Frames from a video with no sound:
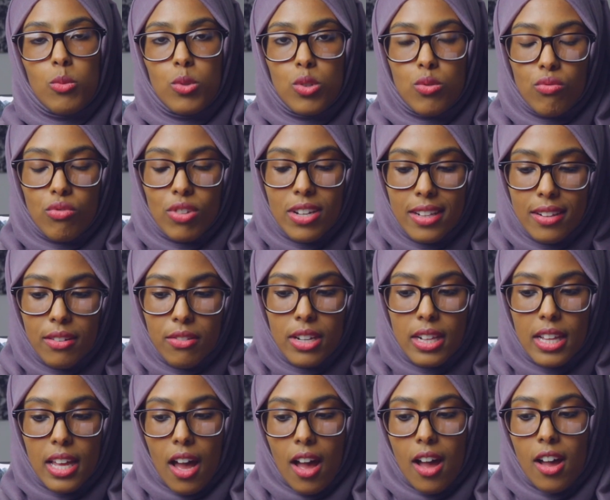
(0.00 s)
was really,
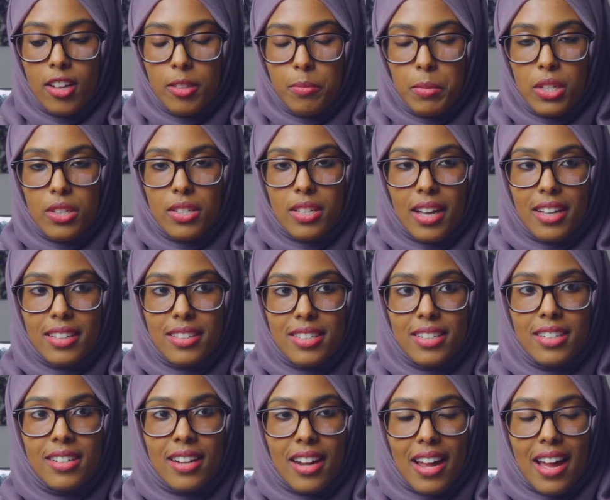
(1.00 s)
really hard because I
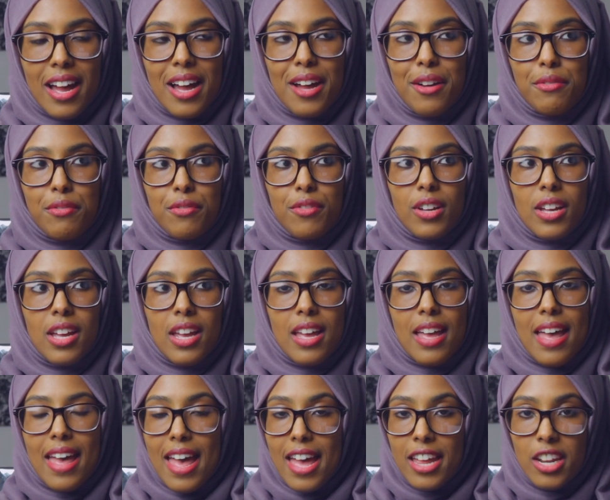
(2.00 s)
didn't have
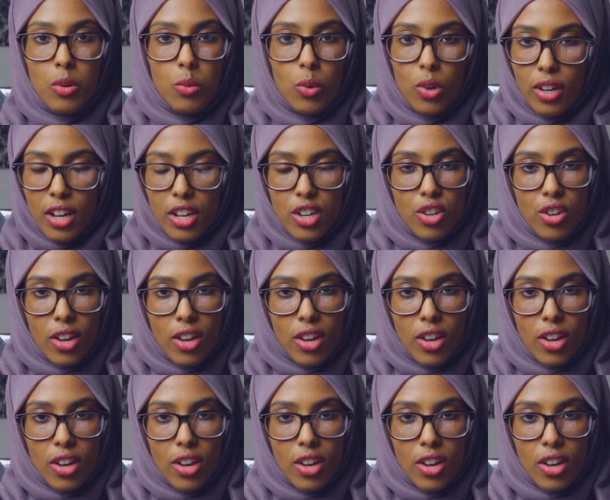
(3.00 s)
anyone,